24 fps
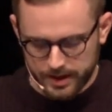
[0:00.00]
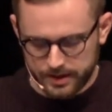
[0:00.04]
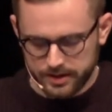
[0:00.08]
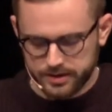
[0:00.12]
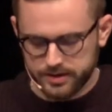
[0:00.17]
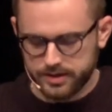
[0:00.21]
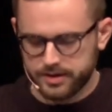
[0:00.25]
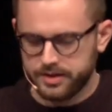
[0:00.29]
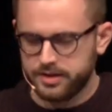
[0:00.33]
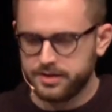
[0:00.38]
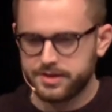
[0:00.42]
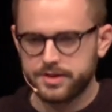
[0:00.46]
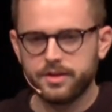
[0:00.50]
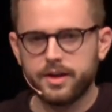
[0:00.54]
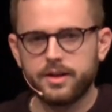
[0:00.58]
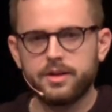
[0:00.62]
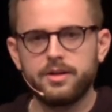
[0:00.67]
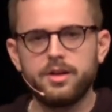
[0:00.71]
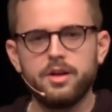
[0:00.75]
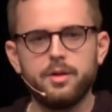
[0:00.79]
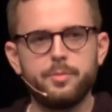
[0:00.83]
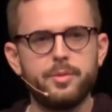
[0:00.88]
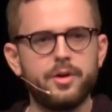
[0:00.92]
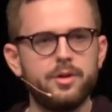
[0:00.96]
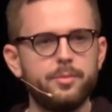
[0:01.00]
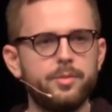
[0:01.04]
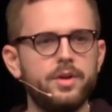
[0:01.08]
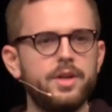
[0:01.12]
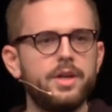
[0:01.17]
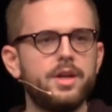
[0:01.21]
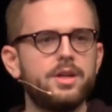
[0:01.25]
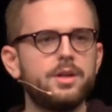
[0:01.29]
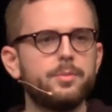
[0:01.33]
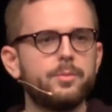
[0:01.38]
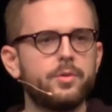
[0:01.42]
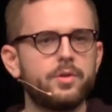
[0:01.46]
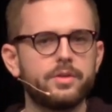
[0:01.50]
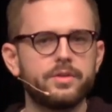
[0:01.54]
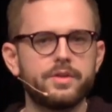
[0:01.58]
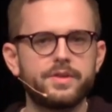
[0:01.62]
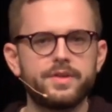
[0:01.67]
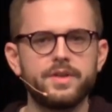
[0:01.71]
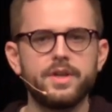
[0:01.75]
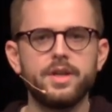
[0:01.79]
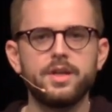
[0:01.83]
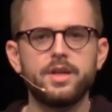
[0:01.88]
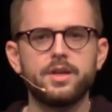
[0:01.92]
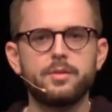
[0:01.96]
And it is not an hyperbole anymore
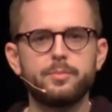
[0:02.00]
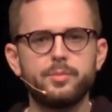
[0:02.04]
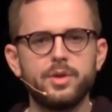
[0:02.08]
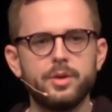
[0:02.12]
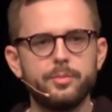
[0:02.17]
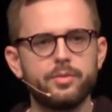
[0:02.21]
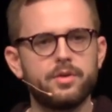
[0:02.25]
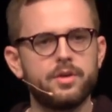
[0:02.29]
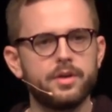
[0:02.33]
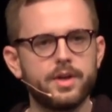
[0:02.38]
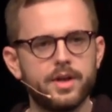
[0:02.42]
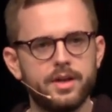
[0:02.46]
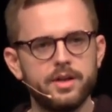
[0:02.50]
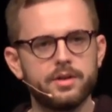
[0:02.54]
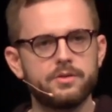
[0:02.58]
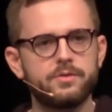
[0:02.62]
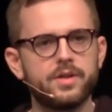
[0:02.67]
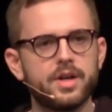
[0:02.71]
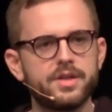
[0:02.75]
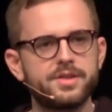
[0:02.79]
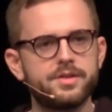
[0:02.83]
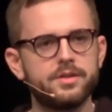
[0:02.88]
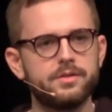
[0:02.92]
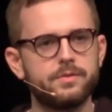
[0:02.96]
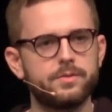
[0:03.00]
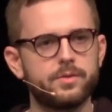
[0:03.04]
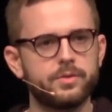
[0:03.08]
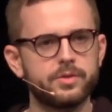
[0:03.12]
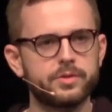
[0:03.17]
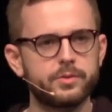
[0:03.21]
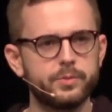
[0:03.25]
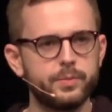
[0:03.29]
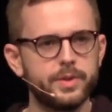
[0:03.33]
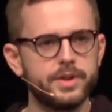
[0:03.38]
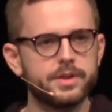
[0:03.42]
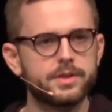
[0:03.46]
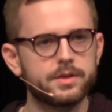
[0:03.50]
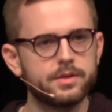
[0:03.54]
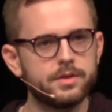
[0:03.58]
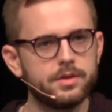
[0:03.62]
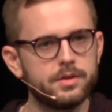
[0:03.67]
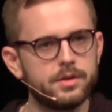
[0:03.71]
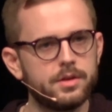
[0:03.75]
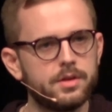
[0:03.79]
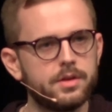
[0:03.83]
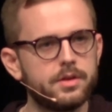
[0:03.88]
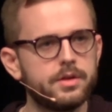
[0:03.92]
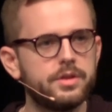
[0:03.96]
to say that people are getting arrested for a tweet.
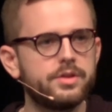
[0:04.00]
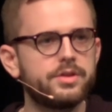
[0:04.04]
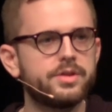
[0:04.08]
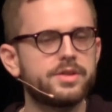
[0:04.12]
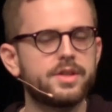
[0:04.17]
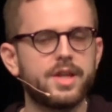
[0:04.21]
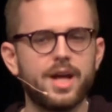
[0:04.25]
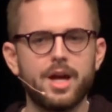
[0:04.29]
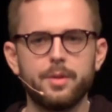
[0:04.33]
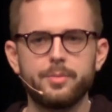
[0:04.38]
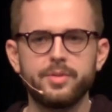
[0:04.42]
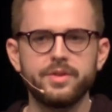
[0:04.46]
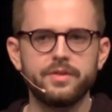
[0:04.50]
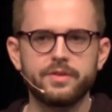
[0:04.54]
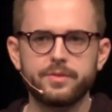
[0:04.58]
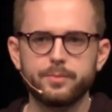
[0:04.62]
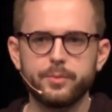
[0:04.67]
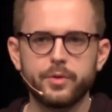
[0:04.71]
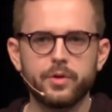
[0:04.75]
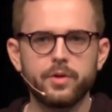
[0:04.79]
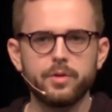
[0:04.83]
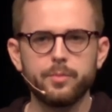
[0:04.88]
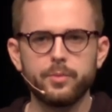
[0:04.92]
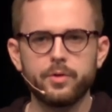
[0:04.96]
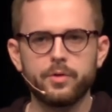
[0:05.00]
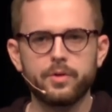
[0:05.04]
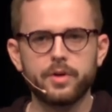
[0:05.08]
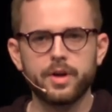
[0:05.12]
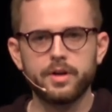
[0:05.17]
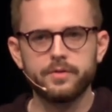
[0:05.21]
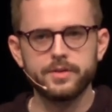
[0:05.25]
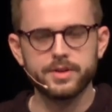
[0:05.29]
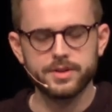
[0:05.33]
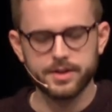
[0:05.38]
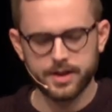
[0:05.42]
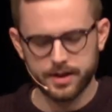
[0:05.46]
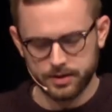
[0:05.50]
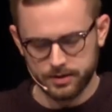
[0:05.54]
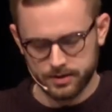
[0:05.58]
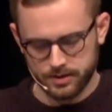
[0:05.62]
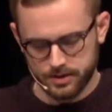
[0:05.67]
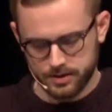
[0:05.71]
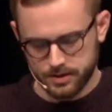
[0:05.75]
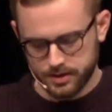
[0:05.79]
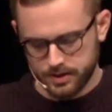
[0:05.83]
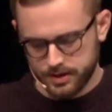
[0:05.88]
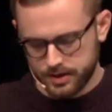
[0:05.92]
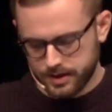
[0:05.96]
It just happens more and more every day.
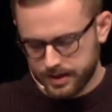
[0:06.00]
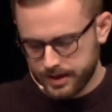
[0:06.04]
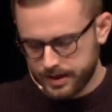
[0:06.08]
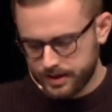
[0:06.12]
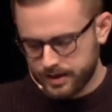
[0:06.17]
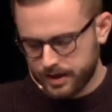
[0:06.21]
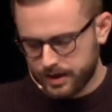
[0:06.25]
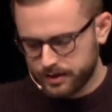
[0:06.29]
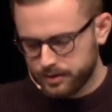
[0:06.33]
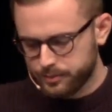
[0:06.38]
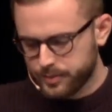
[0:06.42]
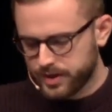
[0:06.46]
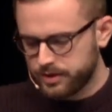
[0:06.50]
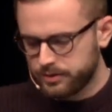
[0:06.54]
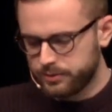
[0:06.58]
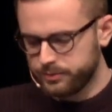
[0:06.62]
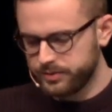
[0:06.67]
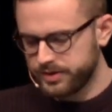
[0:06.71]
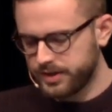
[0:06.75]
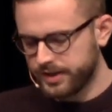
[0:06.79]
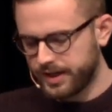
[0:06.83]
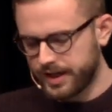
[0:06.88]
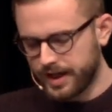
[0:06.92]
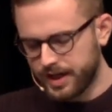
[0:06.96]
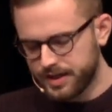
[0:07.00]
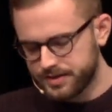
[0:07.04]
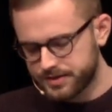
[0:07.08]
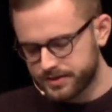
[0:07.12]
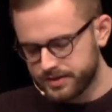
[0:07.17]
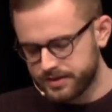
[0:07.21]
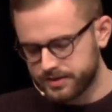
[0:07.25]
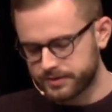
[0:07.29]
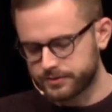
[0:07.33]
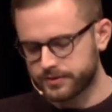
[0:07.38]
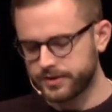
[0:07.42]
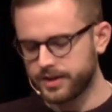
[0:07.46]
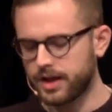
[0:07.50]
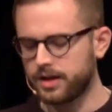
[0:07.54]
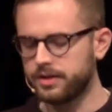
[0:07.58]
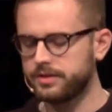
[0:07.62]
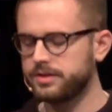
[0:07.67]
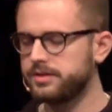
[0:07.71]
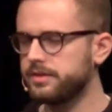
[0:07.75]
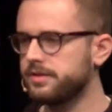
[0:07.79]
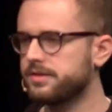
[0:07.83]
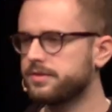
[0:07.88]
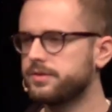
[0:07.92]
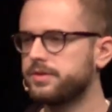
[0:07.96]
And anybody who negates this
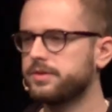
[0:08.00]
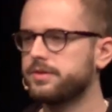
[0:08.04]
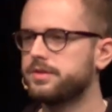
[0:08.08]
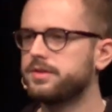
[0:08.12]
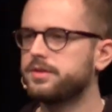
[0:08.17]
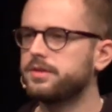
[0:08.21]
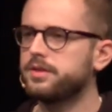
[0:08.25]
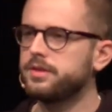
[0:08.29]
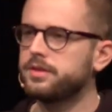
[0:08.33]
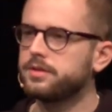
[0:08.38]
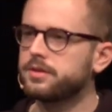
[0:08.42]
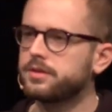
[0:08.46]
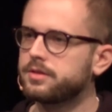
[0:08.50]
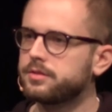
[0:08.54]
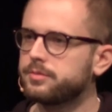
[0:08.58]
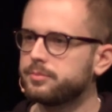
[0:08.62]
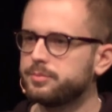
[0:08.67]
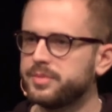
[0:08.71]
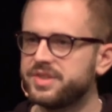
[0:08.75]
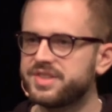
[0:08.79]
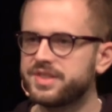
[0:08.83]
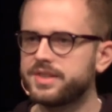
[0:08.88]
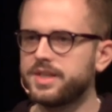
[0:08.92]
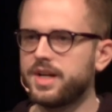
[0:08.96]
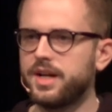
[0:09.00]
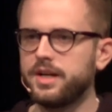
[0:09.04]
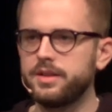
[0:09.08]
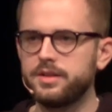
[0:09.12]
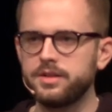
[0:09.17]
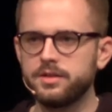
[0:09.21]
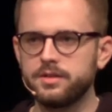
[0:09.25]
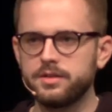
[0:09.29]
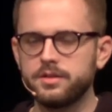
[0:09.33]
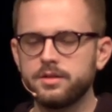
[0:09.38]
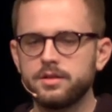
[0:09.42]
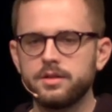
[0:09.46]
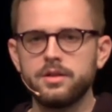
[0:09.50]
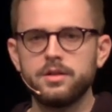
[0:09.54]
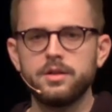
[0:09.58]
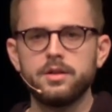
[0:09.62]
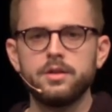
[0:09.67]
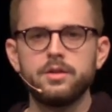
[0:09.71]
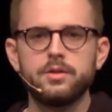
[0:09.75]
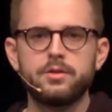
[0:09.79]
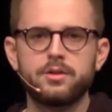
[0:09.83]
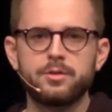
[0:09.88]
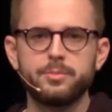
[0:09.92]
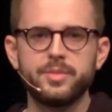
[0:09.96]
reality is just either misguiding
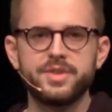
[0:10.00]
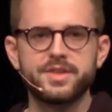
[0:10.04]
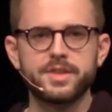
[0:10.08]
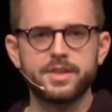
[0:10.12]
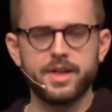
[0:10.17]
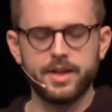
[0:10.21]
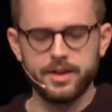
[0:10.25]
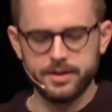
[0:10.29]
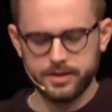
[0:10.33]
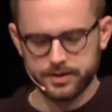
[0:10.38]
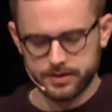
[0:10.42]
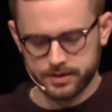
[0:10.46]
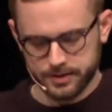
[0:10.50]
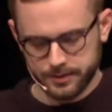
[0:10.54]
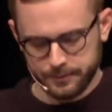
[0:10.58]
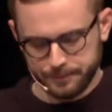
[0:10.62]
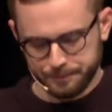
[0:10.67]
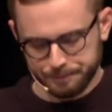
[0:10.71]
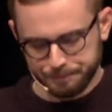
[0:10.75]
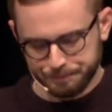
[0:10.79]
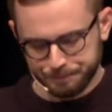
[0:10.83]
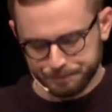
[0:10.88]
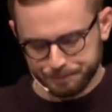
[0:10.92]
or misguided.